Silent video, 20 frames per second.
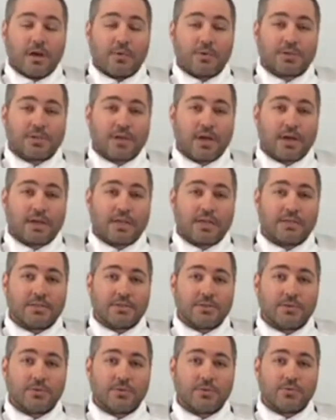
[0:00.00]
We're
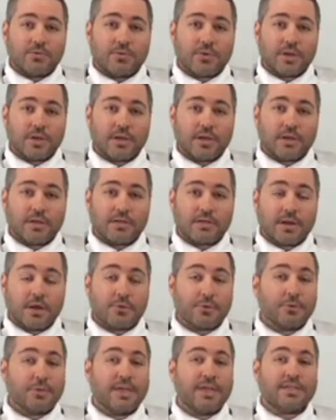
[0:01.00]
talking to
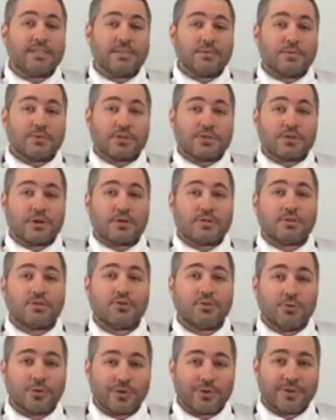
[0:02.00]
other leagues that will start
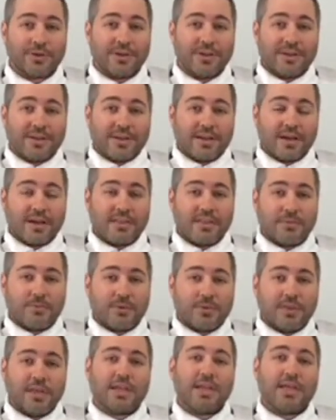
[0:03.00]
sooner
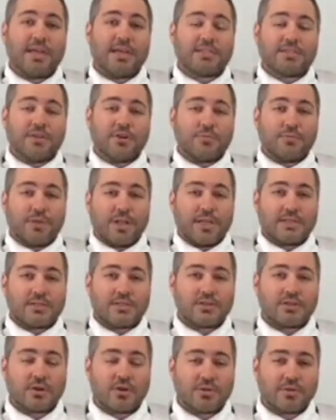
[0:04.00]
than when the NASL plans
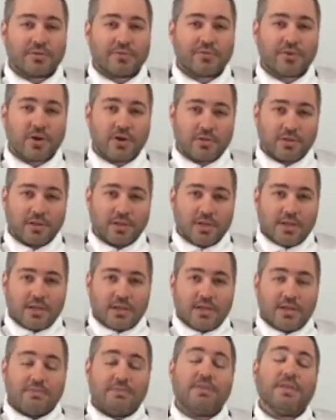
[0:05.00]
to start in the fall.
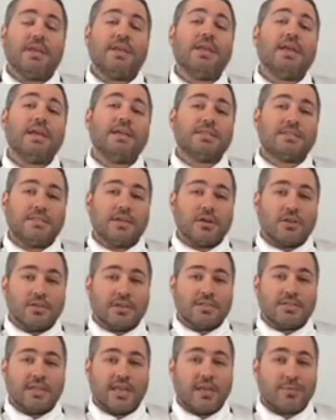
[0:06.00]
If the
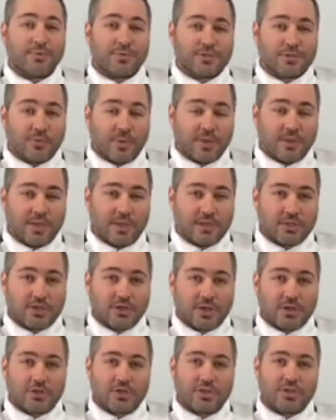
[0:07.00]
NASL is able to win the
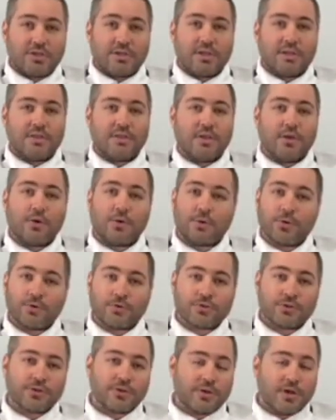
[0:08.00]
injunction and the
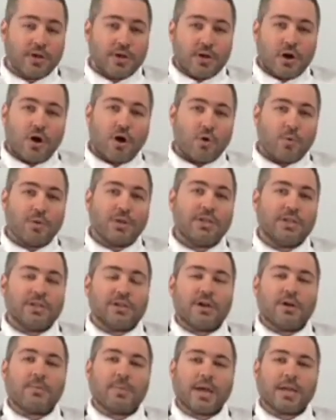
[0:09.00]
owners are all willing
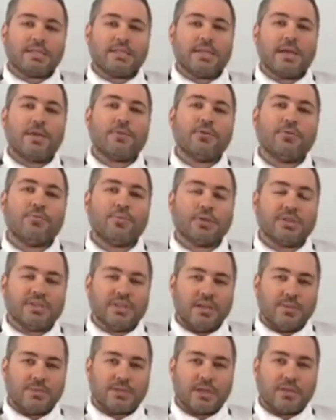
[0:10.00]
to come back together and put
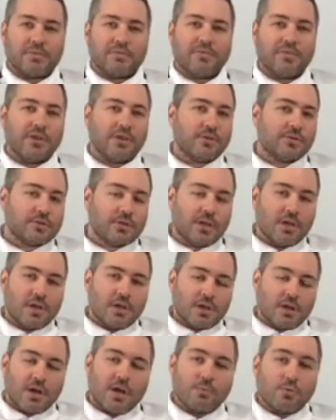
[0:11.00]
teams on the field,
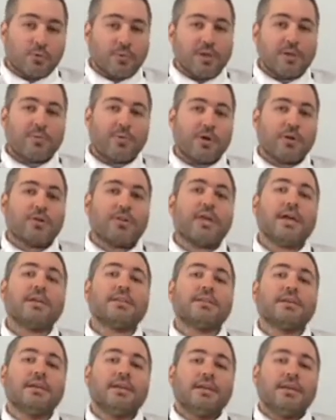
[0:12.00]
we'll be a part of
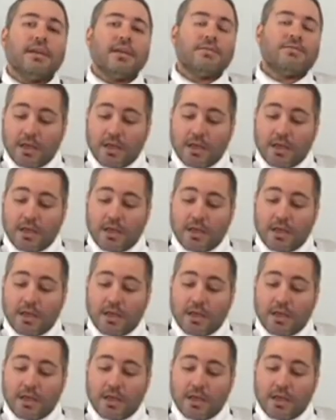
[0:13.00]
that.